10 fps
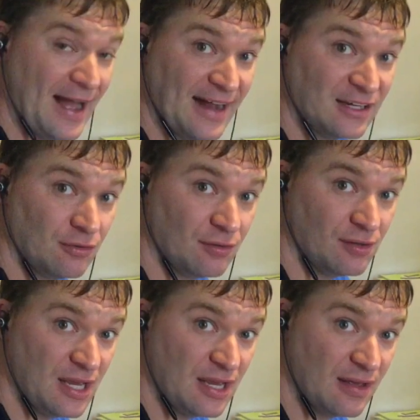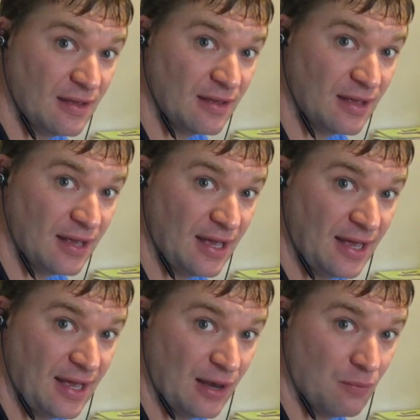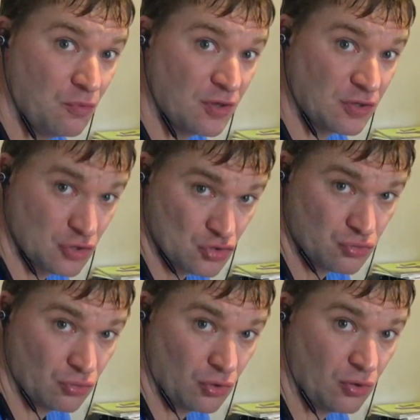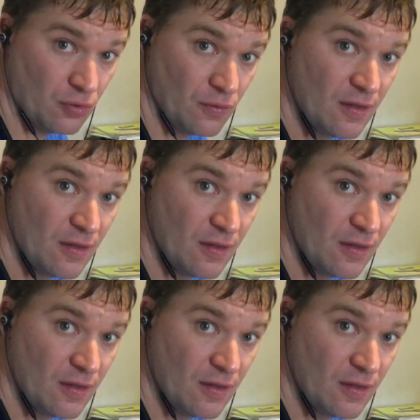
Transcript: accurately and with control.